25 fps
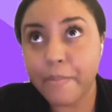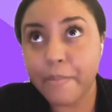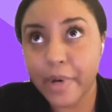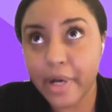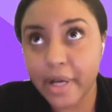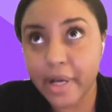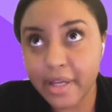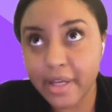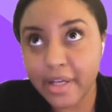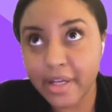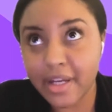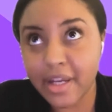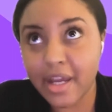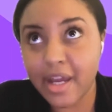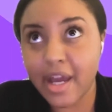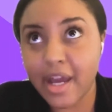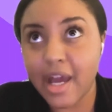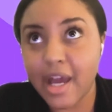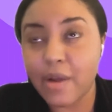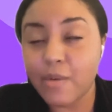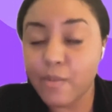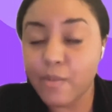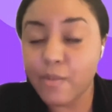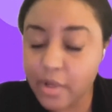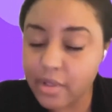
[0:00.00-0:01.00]
But
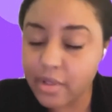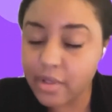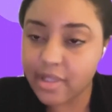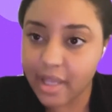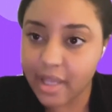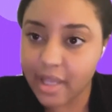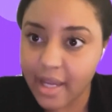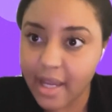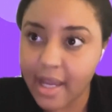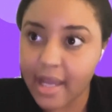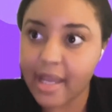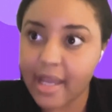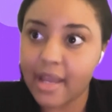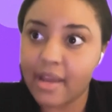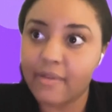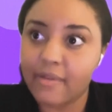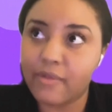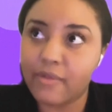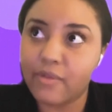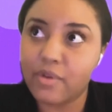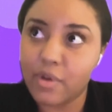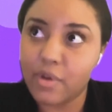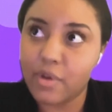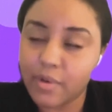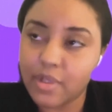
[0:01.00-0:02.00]
I will say I
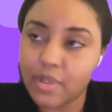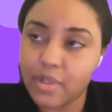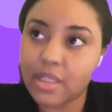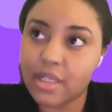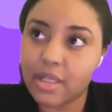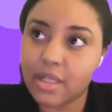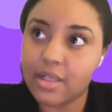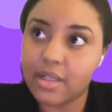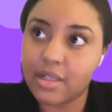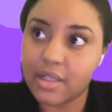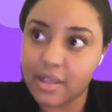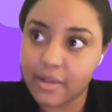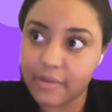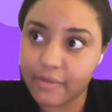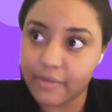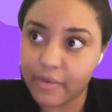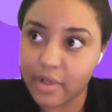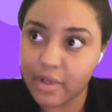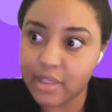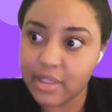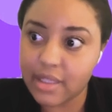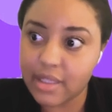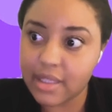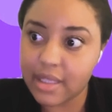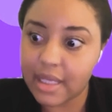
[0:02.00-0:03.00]
have noticed a
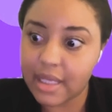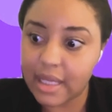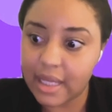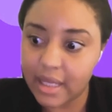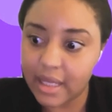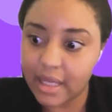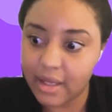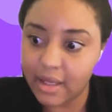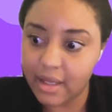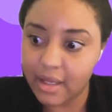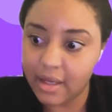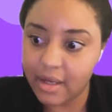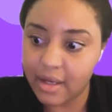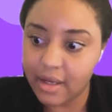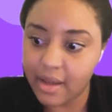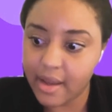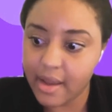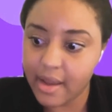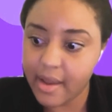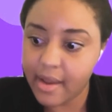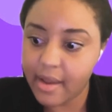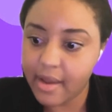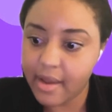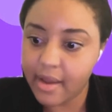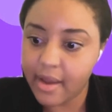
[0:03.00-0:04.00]
difference in
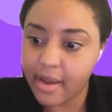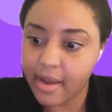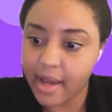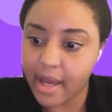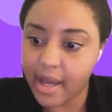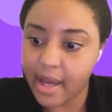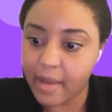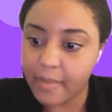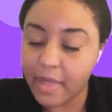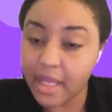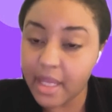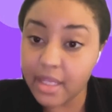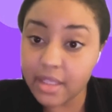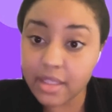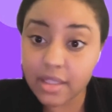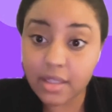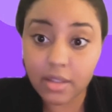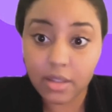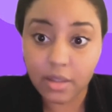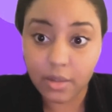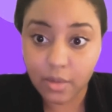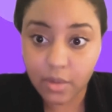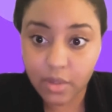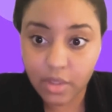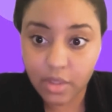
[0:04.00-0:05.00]

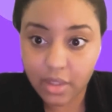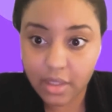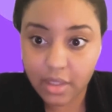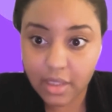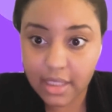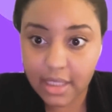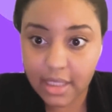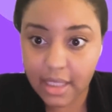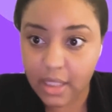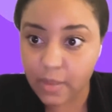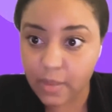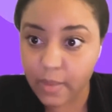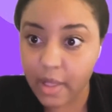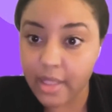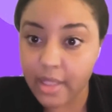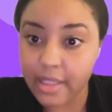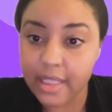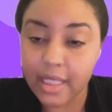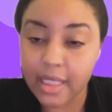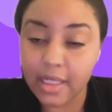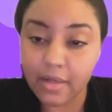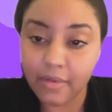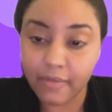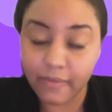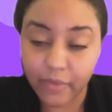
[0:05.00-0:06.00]
institutions as well
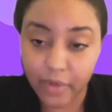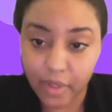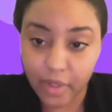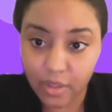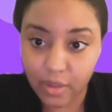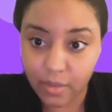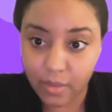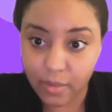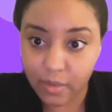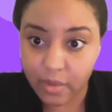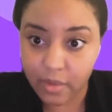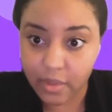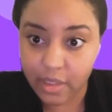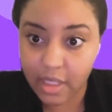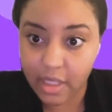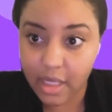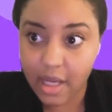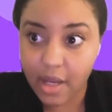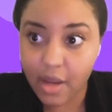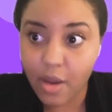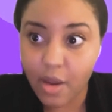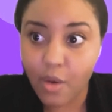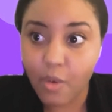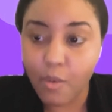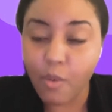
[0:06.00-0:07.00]
as individuals
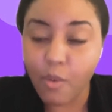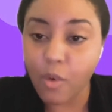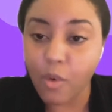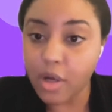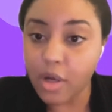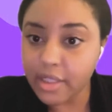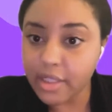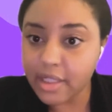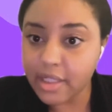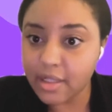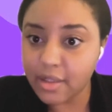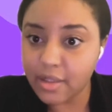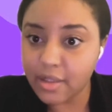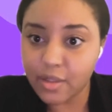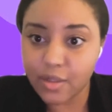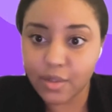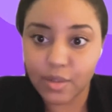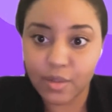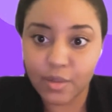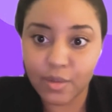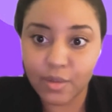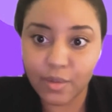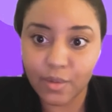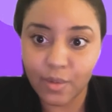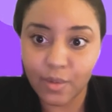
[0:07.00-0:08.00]
wanting
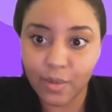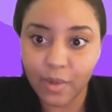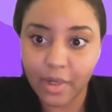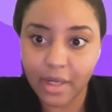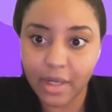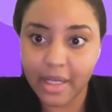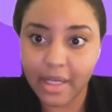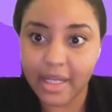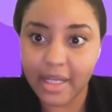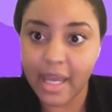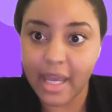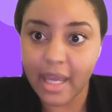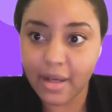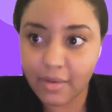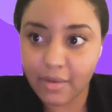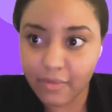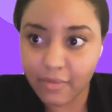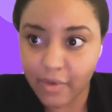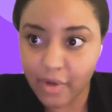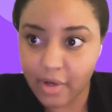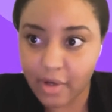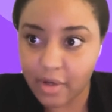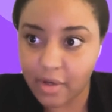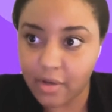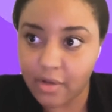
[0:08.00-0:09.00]
to get
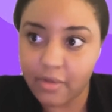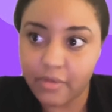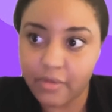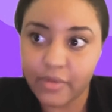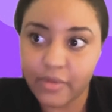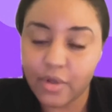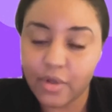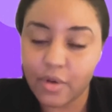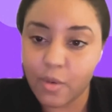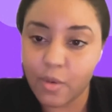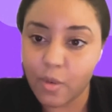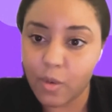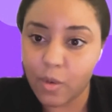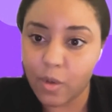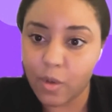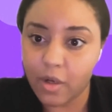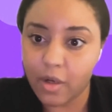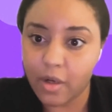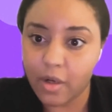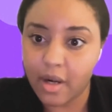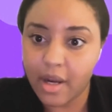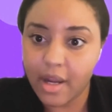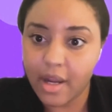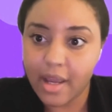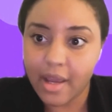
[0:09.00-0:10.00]
involved, or
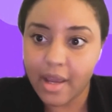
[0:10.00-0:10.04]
